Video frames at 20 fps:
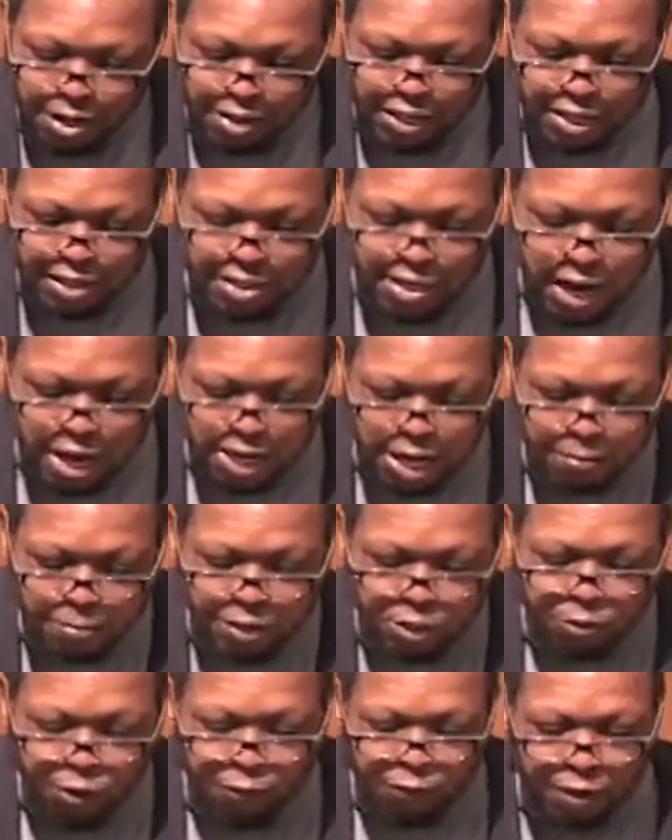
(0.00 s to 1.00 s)
These
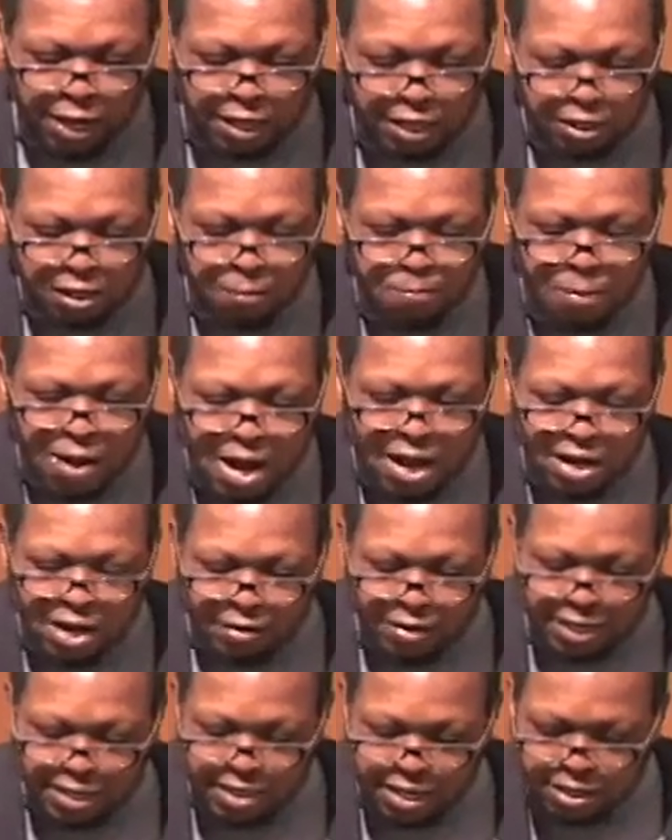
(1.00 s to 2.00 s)
dynamics reflected the
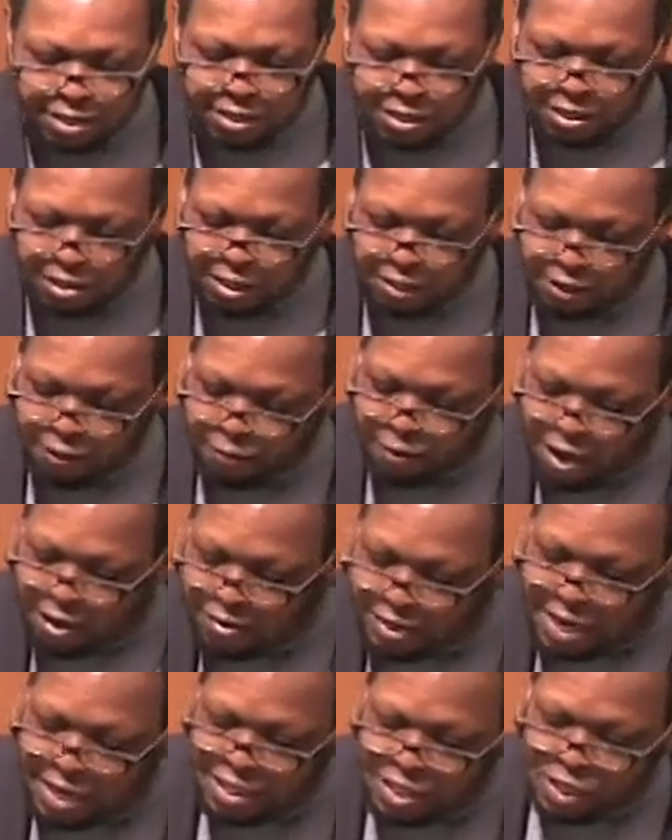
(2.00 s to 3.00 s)
binary tensions of the
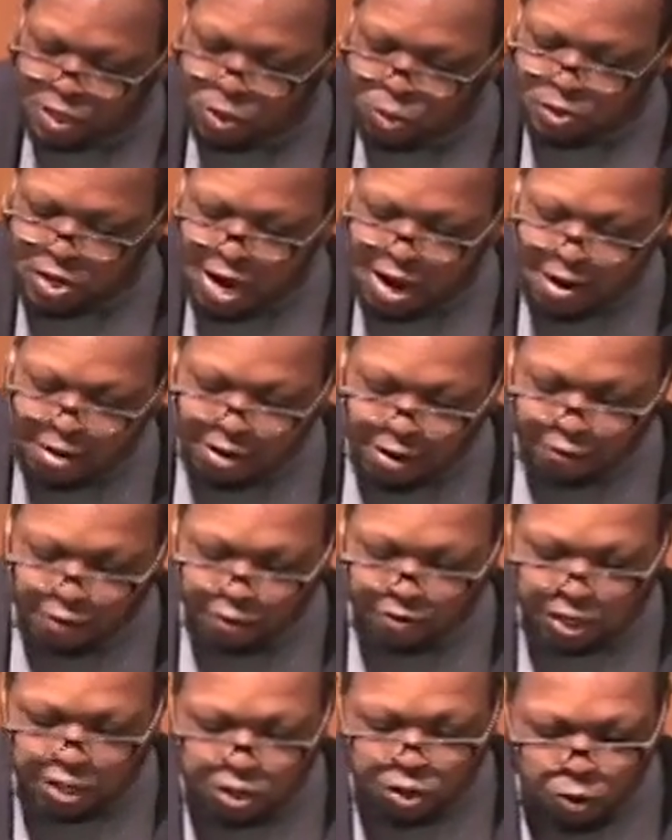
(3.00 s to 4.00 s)
foundational narrative
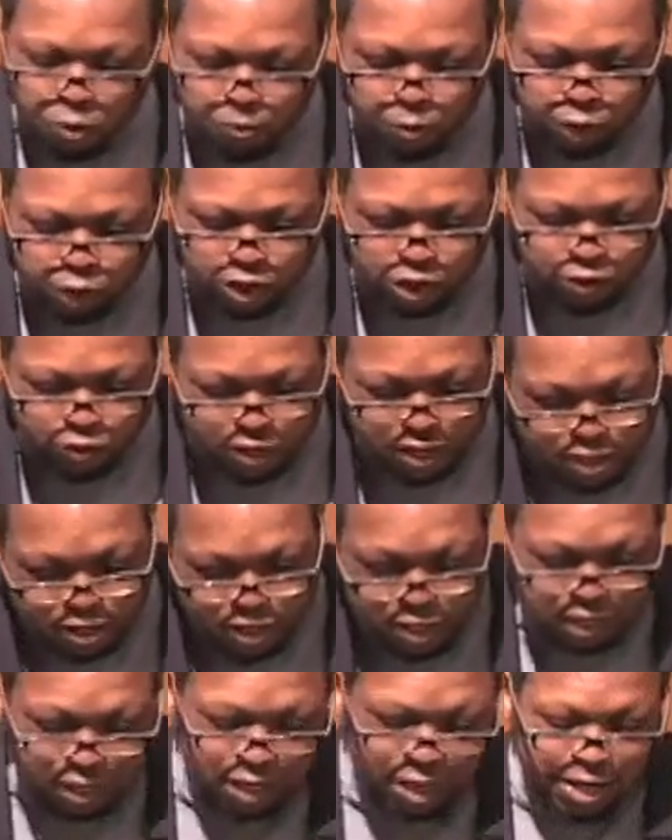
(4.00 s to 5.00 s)
of the soul music
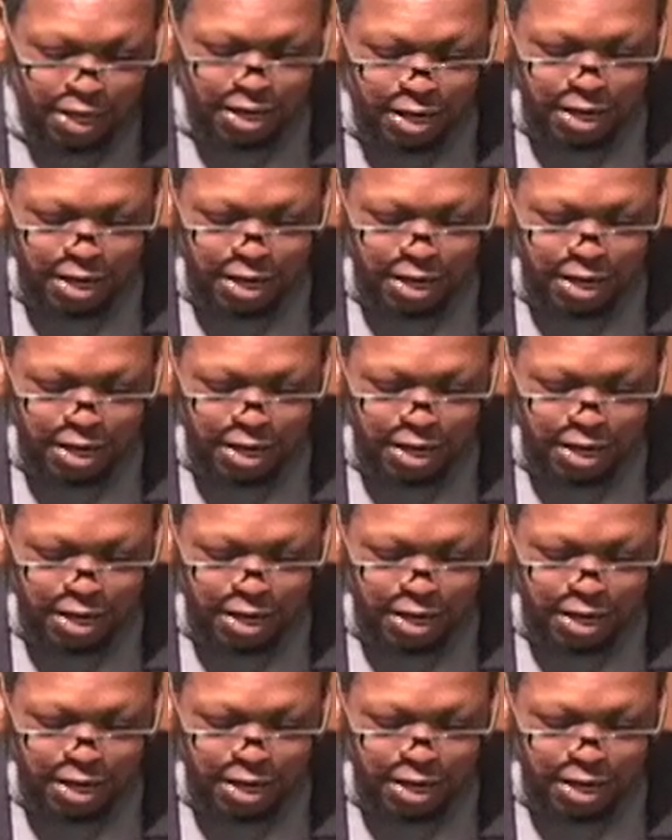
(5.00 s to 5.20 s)
tradition,